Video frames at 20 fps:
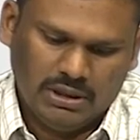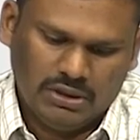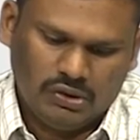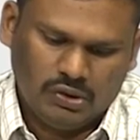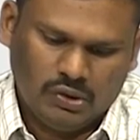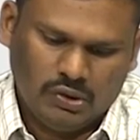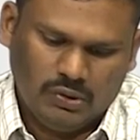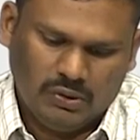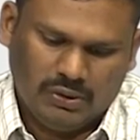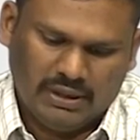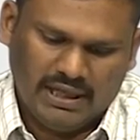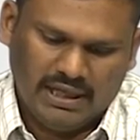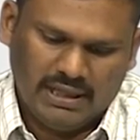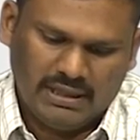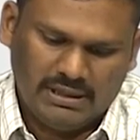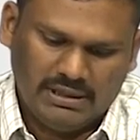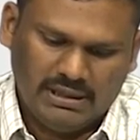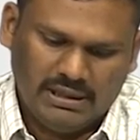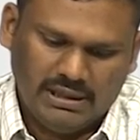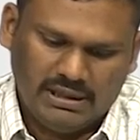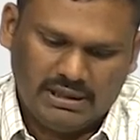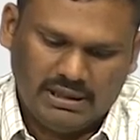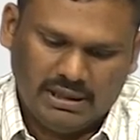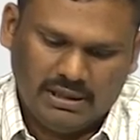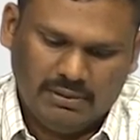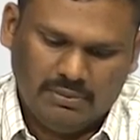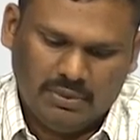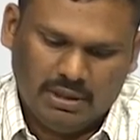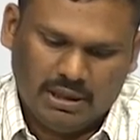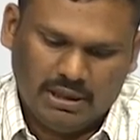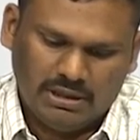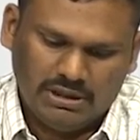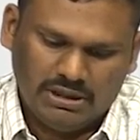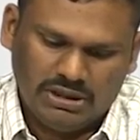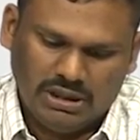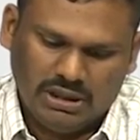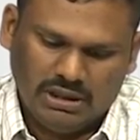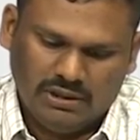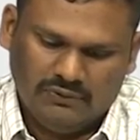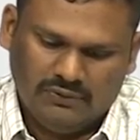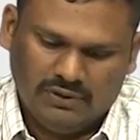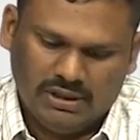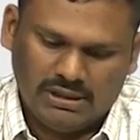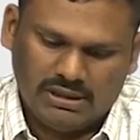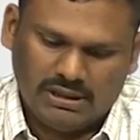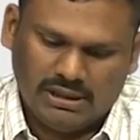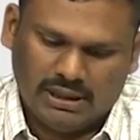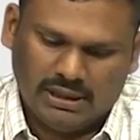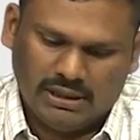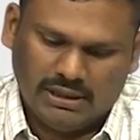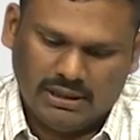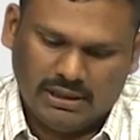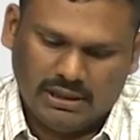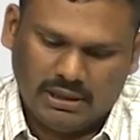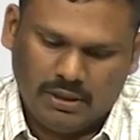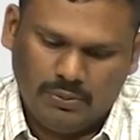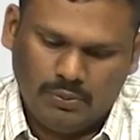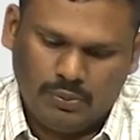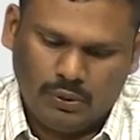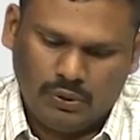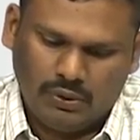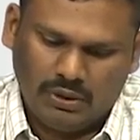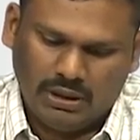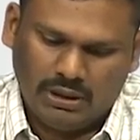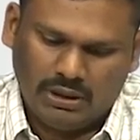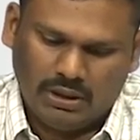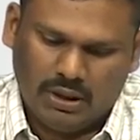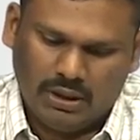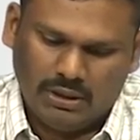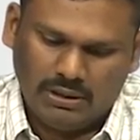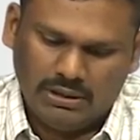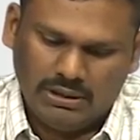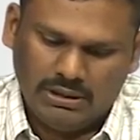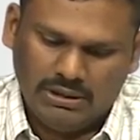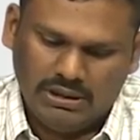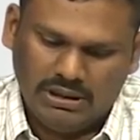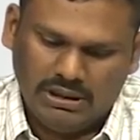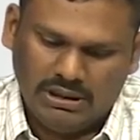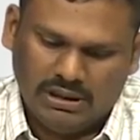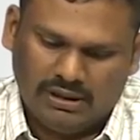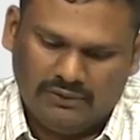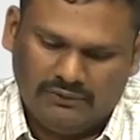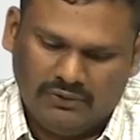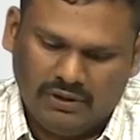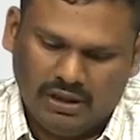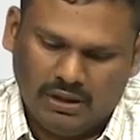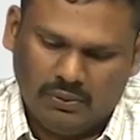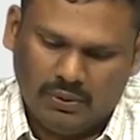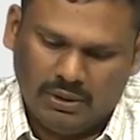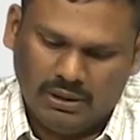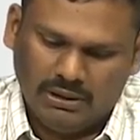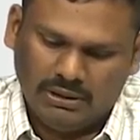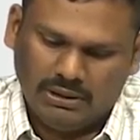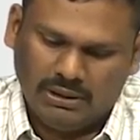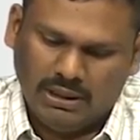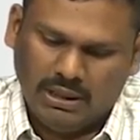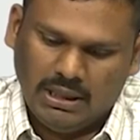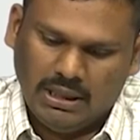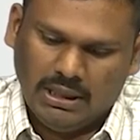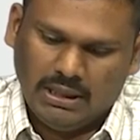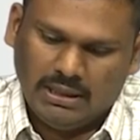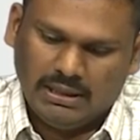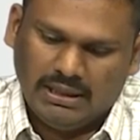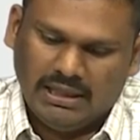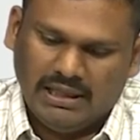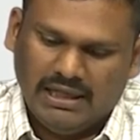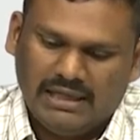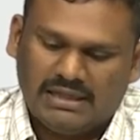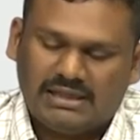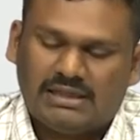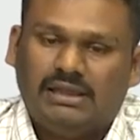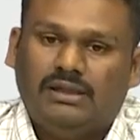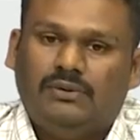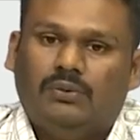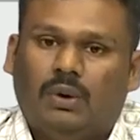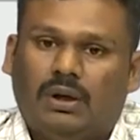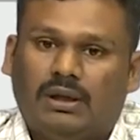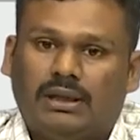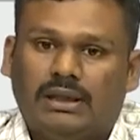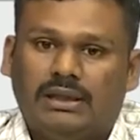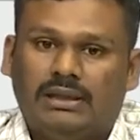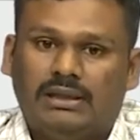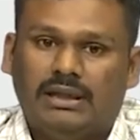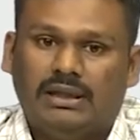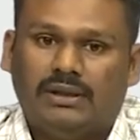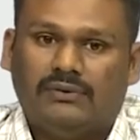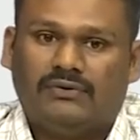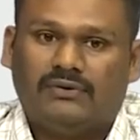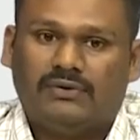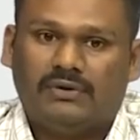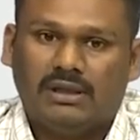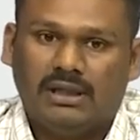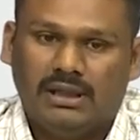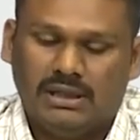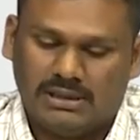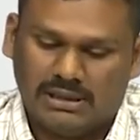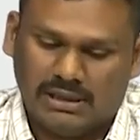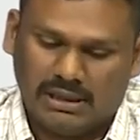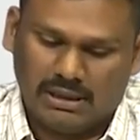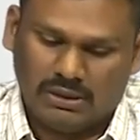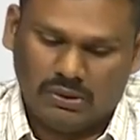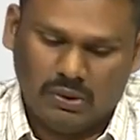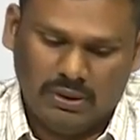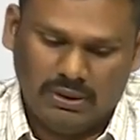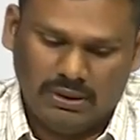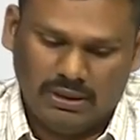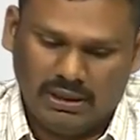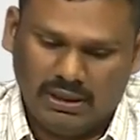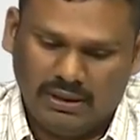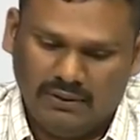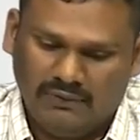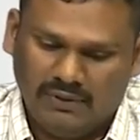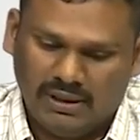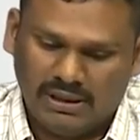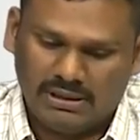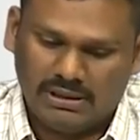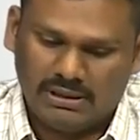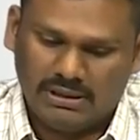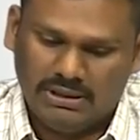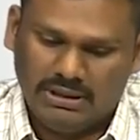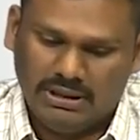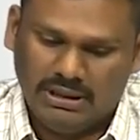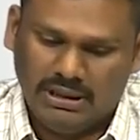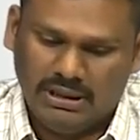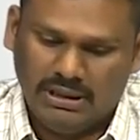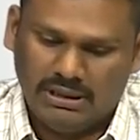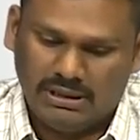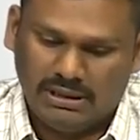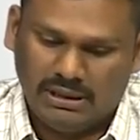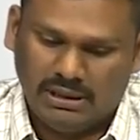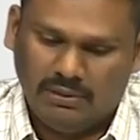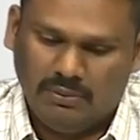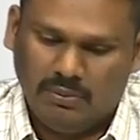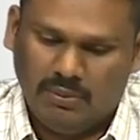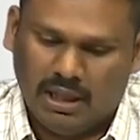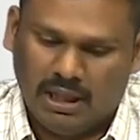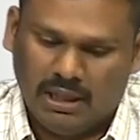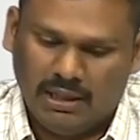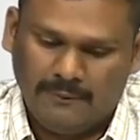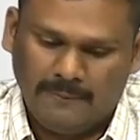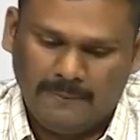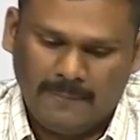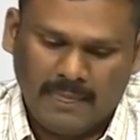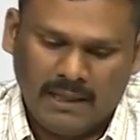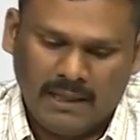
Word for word: so you take G sigma G inverse and then compute it on G of a1, then let us see what it gives. It is going to give us G sigma